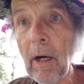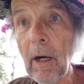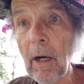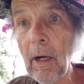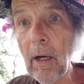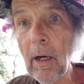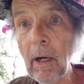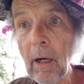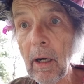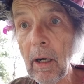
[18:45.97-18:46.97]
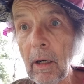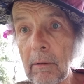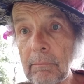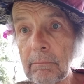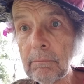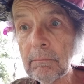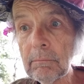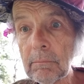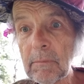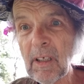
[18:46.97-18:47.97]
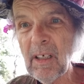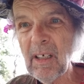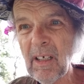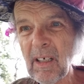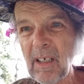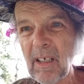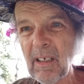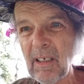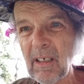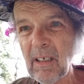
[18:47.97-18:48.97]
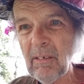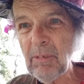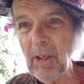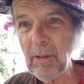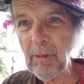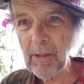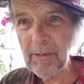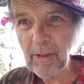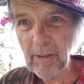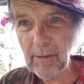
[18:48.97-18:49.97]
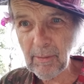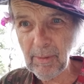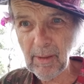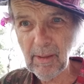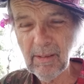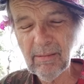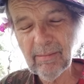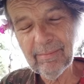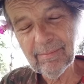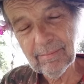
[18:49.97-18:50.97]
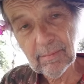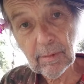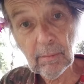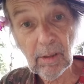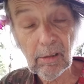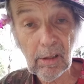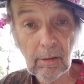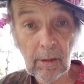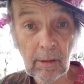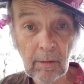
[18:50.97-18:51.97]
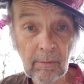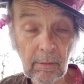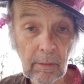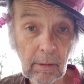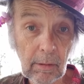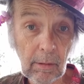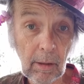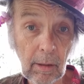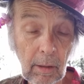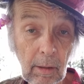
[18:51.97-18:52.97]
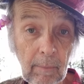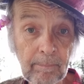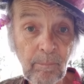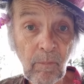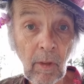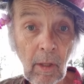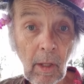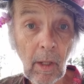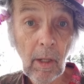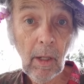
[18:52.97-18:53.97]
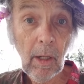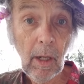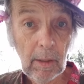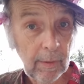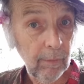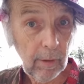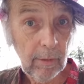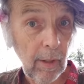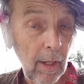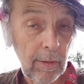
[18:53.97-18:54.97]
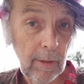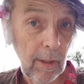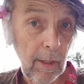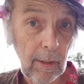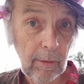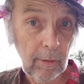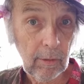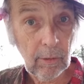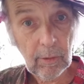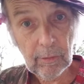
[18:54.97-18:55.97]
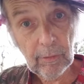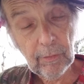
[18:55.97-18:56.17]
He wanted to tell you a little bit about how I live. Okay. I live on a 90-acre gorgeous